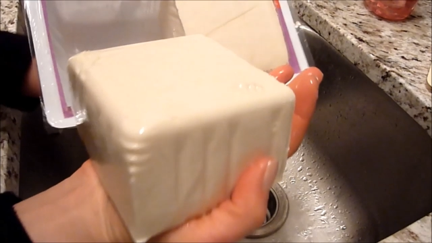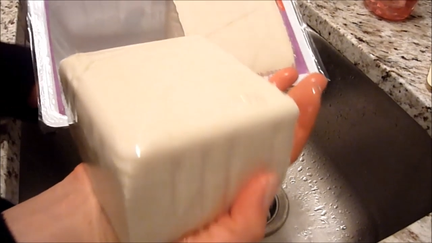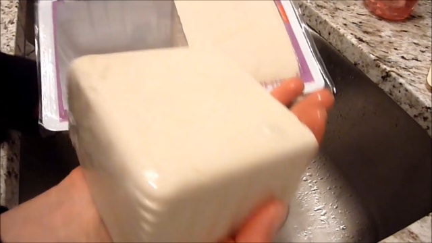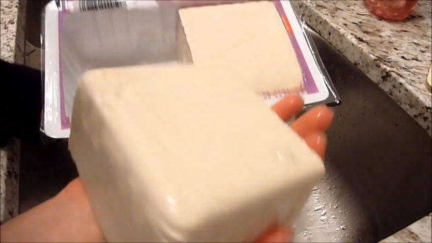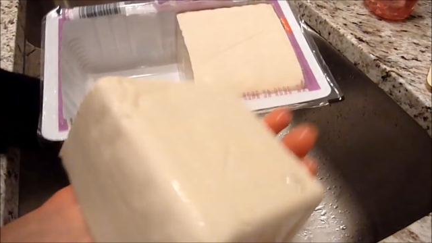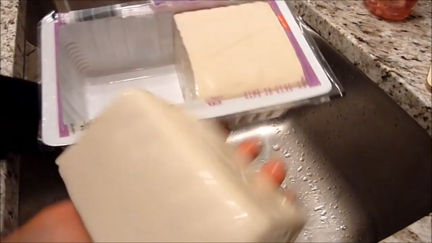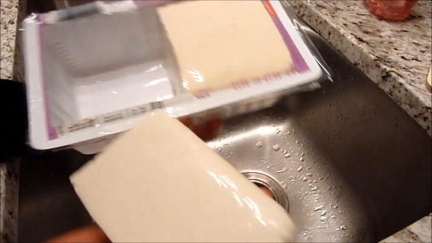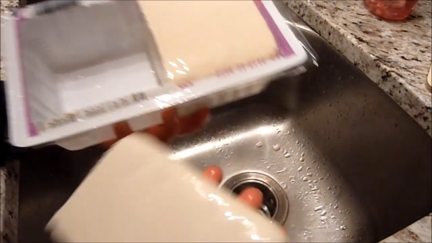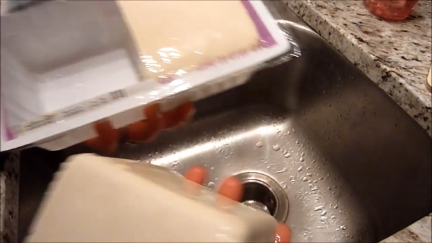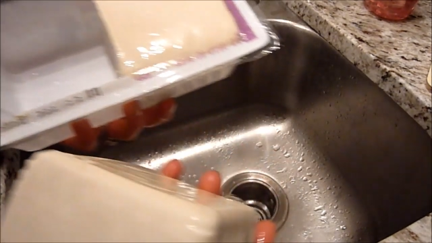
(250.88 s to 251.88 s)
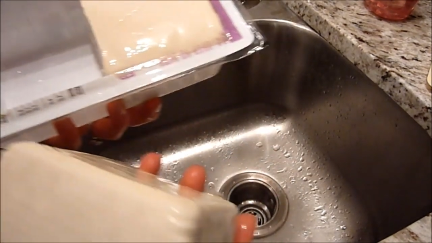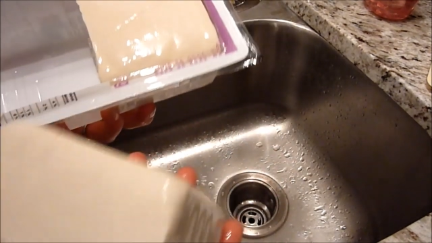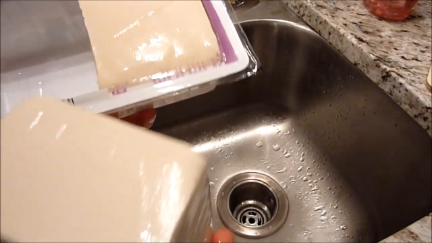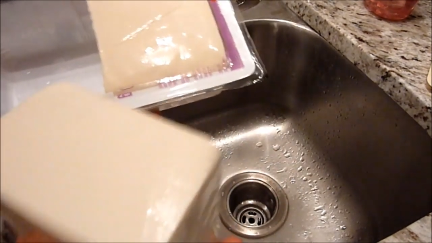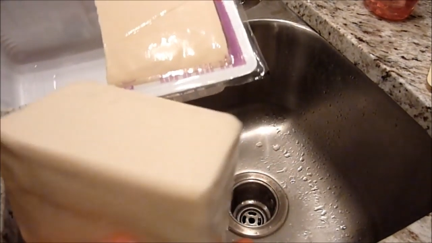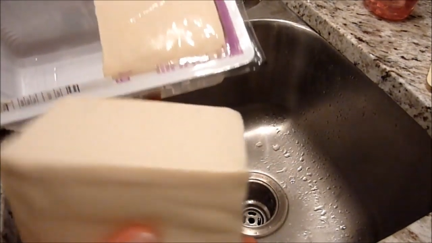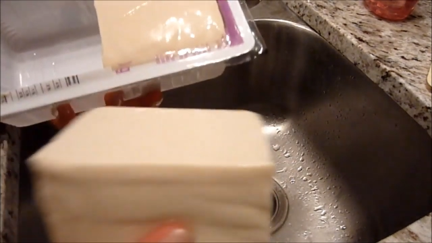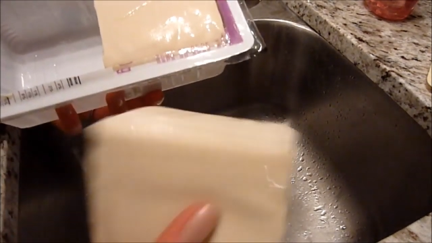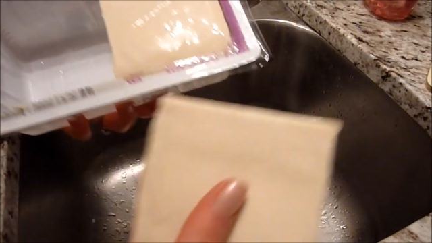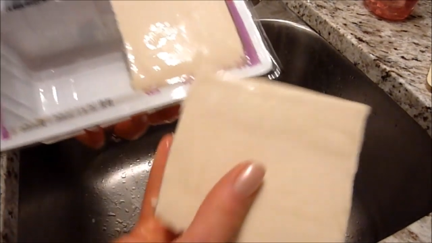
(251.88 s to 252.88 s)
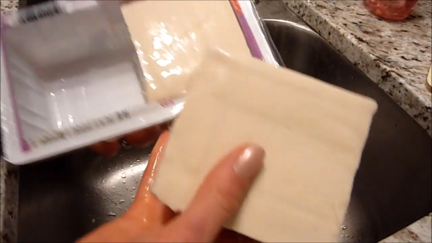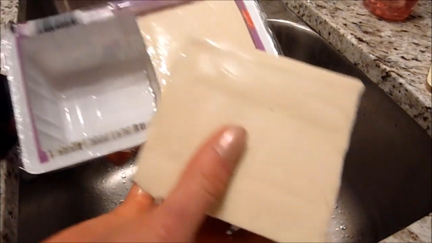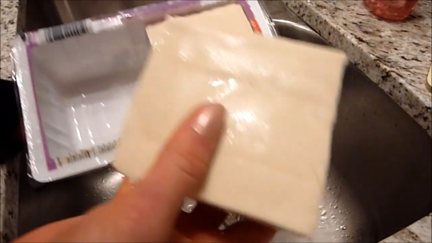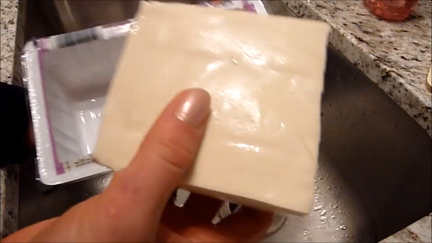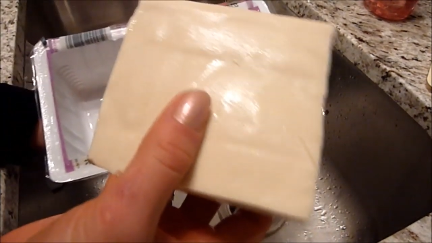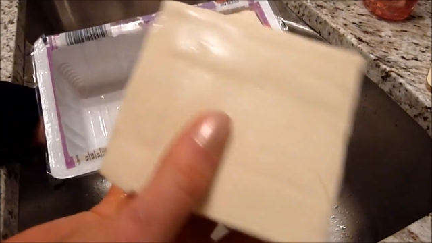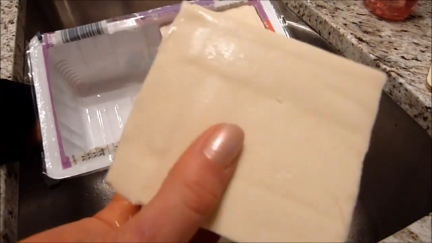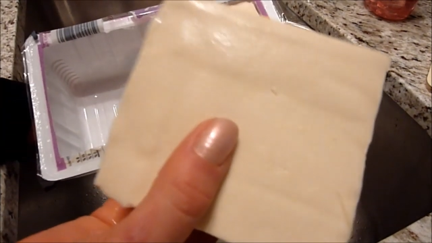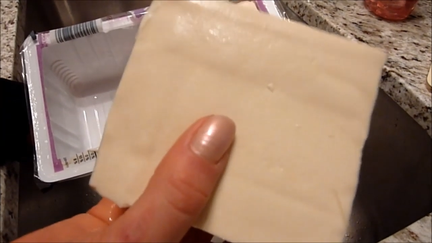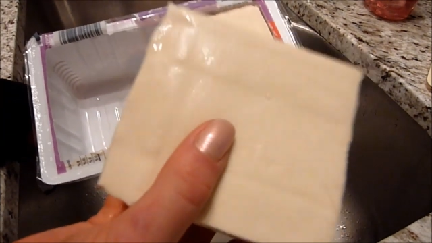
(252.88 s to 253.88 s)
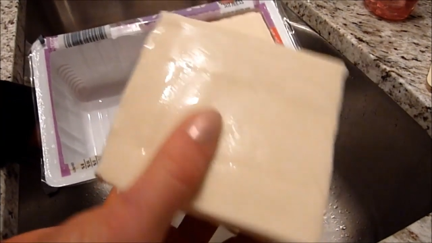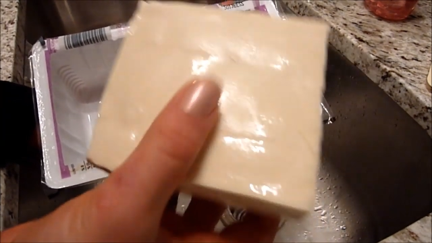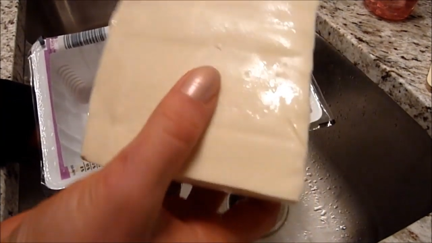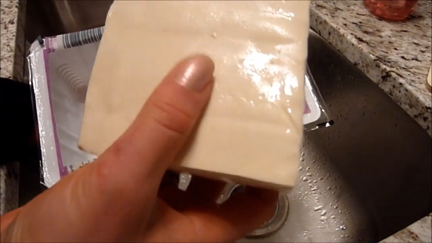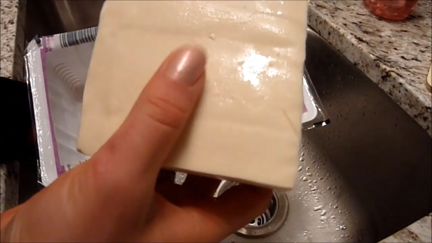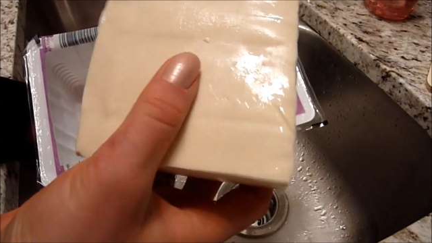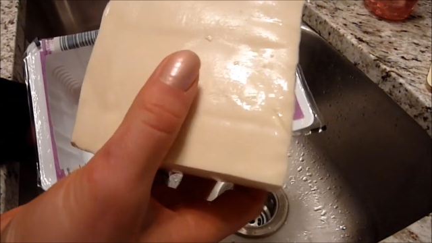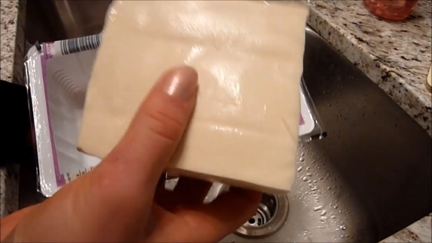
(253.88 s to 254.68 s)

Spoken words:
Nobody's mouth can be seen.